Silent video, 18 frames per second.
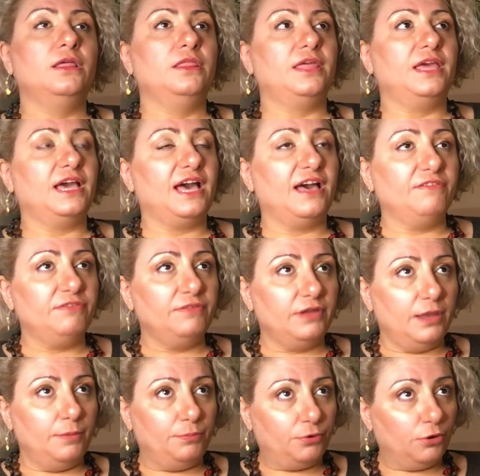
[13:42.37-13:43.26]
They have
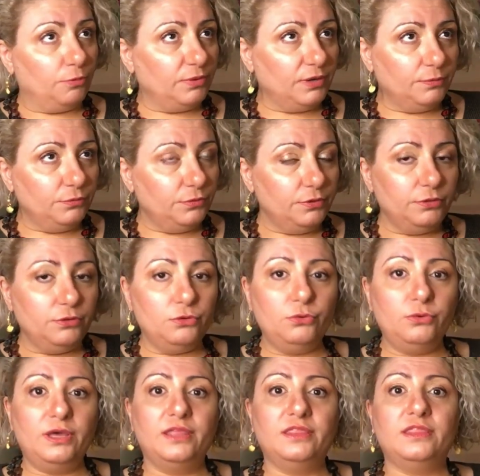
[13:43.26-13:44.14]
a problem with
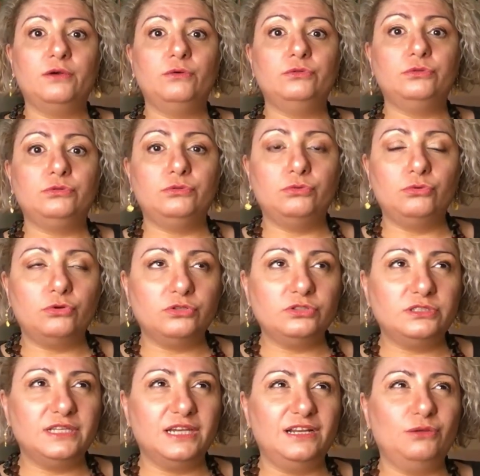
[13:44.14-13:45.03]
you and they would, do
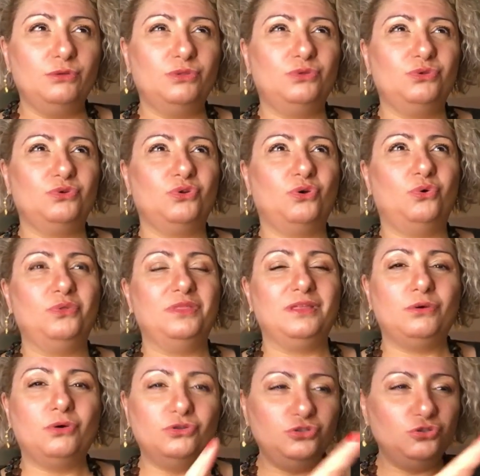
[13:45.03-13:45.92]
not tell you, you
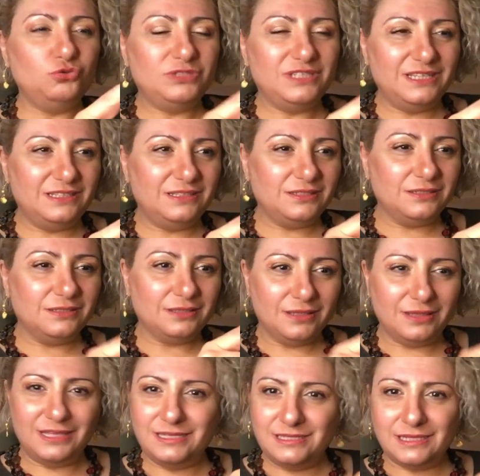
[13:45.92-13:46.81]
know, what you did,
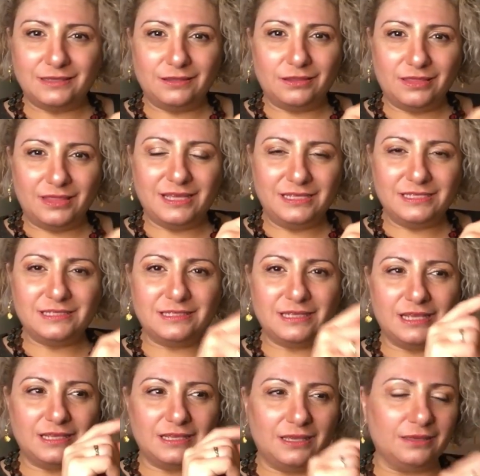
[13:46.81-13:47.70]
this,
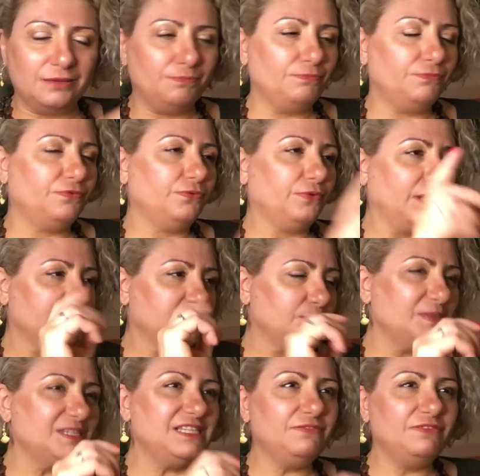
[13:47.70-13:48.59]
this uh,
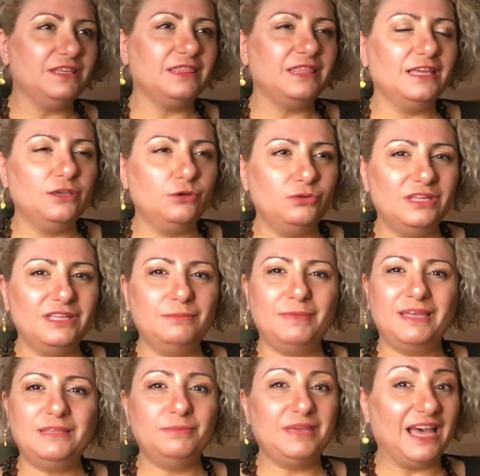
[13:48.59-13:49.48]
specific thing you did
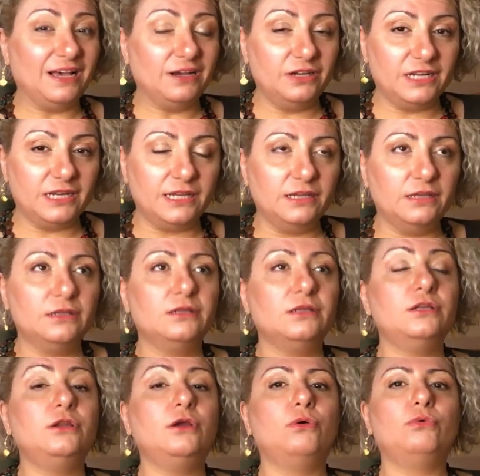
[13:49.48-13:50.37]
made me angry.
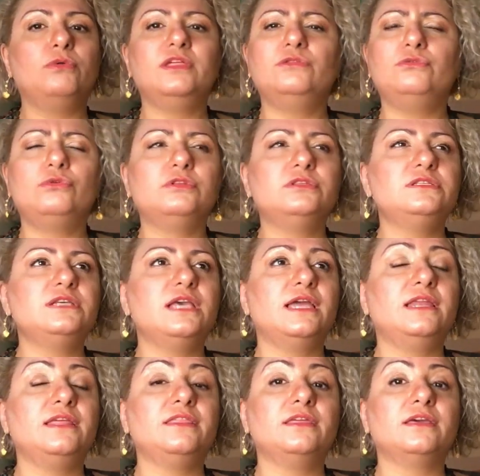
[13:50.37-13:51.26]
No, they do not
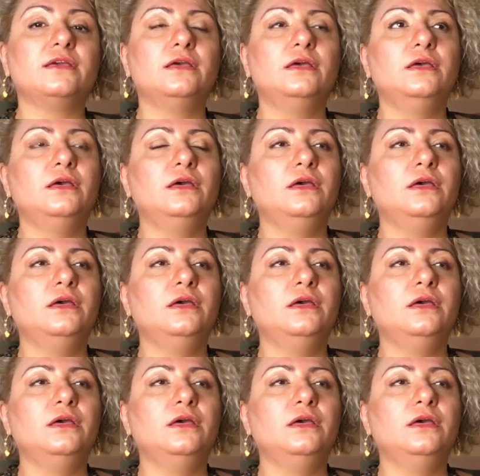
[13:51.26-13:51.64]
say anything.